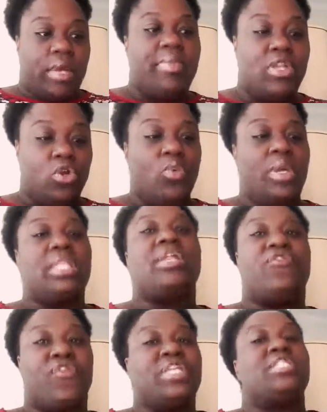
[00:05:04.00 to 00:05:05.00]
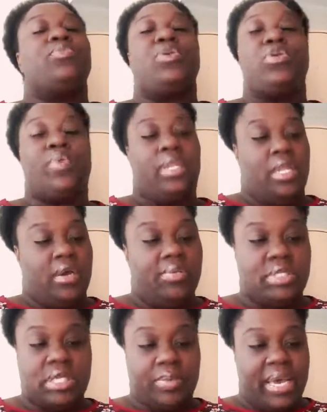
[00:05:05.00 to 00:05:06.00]
mean, you're willing to fix it when you're in love
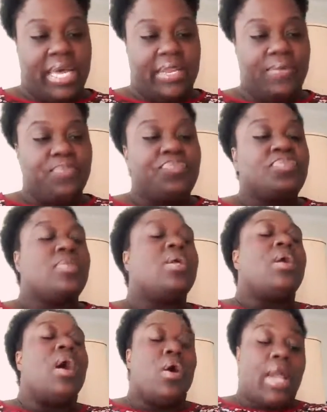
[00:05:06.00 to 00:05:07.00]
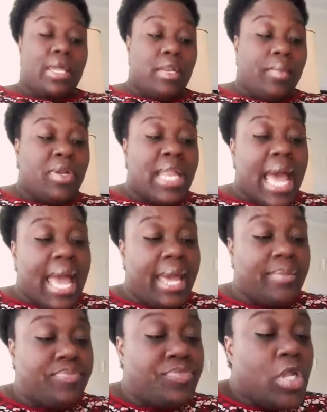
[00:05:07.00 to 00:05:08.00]
with somebody. Okay, number
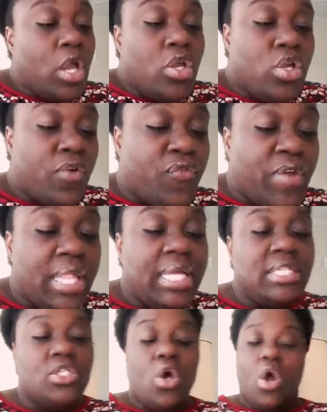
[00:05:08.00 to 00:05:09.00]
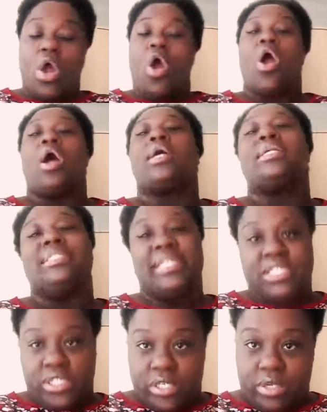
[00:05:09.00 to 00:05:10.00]
nine, your feelings are
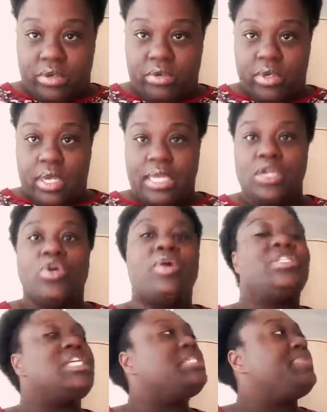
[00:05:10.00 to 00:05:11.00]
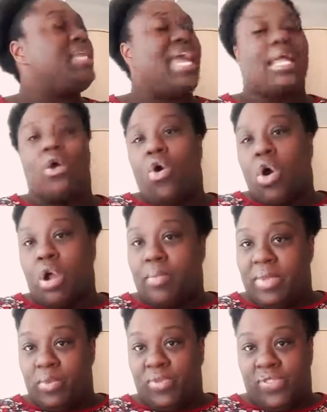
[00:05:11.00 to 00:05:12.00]
unconditional. You could just been had an
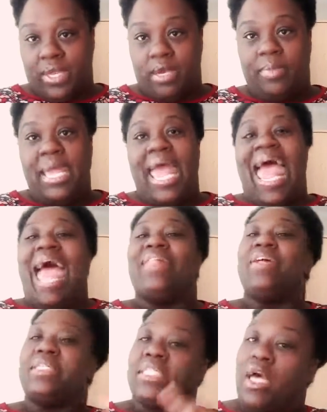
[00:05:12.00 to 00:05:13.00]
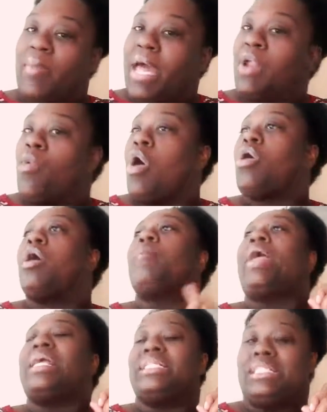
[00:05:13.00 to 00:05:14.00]
argument with them, and then somebody walk up
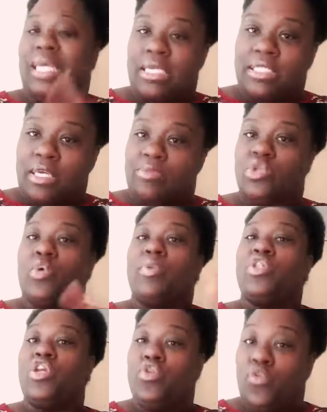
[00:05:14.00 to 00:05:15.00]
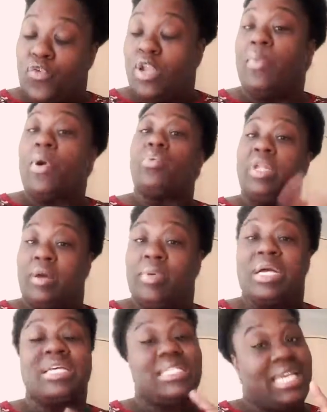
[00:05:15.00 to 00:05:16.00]
and say something to them, and then you flip on them
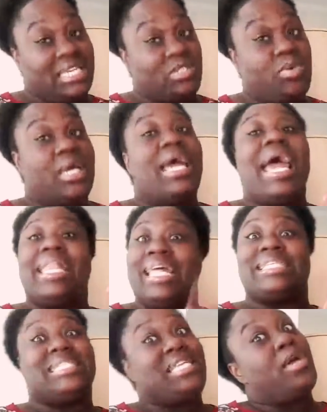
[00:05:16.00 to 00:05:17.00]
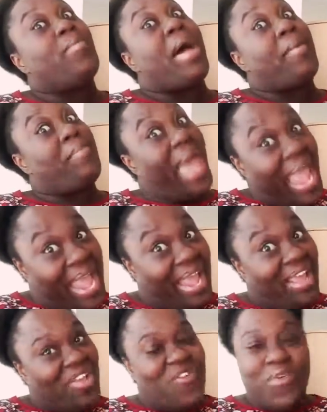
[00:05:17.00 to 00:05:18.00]
because guess what? That's still my babe.
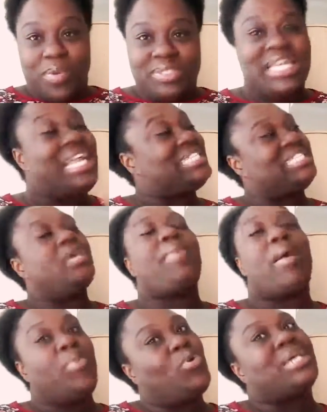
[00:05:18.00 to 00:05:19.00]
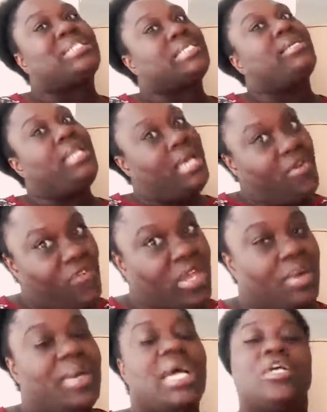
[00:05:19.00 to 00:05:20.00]
You feel what I'm saying? That's still my boo. I still love
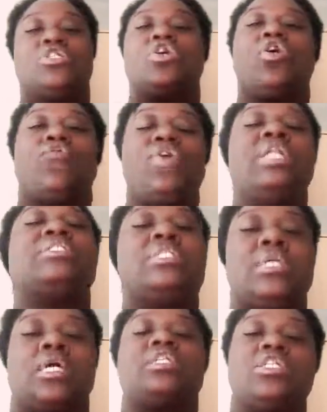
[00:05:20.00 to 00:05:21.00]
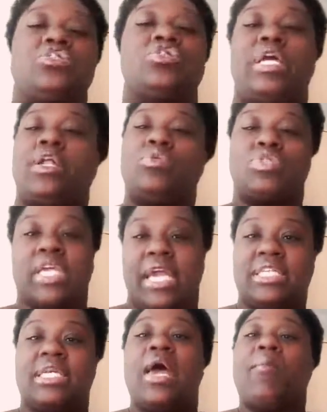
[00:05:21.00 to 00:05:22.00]
him. So your feelings is unconditional. They don't
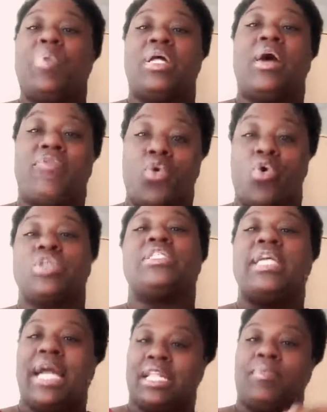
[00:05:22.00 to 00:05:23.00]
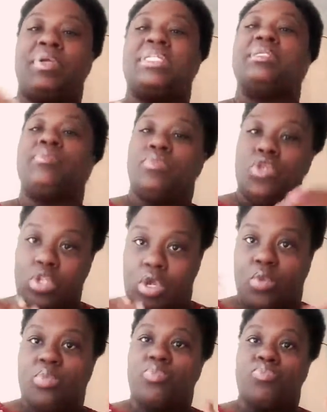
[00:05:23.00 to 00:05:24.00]
change. But of course, it got to be you
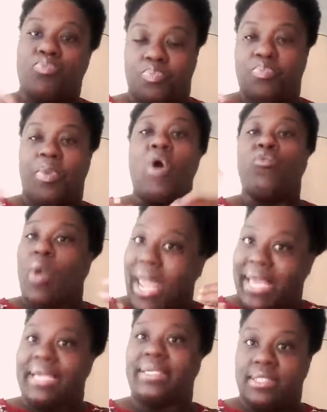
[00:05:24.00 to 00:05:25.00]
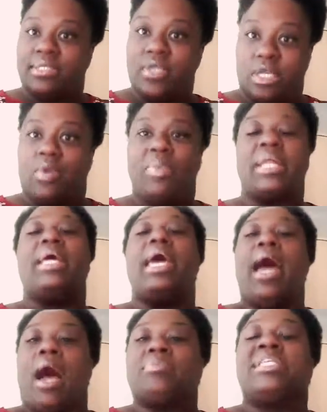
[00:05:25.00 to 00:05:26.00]
know both ways, you know. But
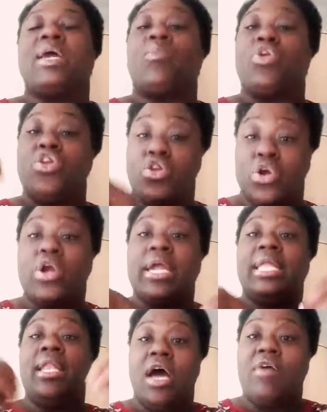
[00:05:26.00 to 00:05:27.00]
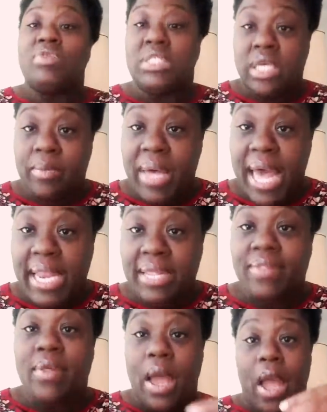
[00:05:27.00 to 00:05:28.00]
I'm saying when you're in love with
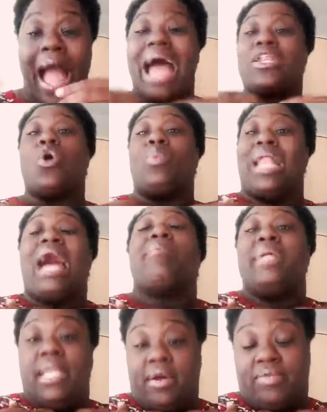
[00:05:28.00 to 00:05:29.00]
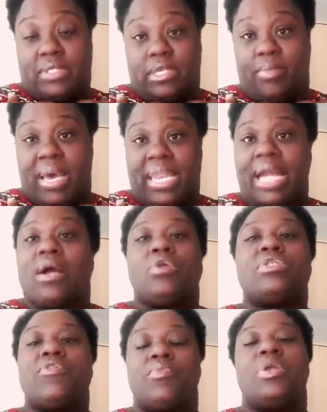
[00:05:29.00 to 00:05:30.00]
somebody, I know when I'm in love with somebody, I can't
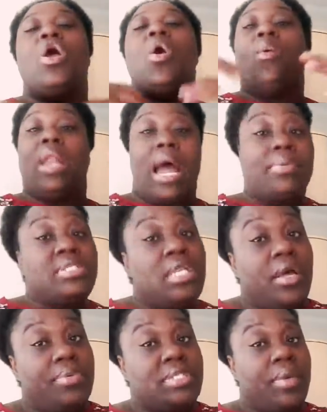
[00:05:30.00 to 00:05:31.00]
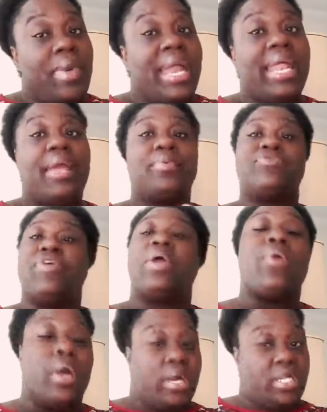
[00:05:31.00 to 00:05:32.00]
talk for me. When I was in love with somebody, it was
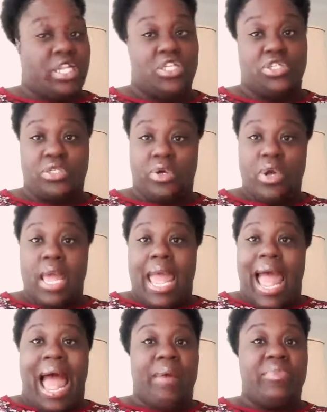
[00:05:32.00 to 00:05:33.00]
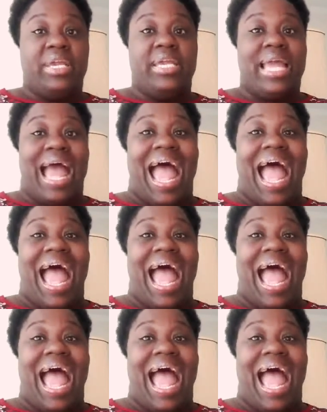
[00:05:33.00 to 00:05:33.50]
very unconditional. I mean,